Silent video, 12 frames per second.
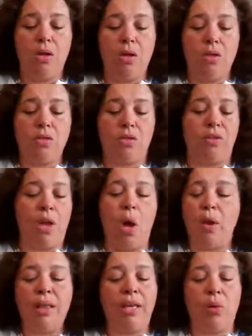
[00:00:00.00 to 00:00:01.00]
So the
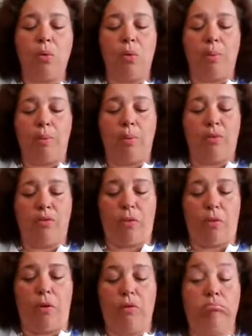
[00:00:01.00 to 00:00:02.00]
only thing you were remembered for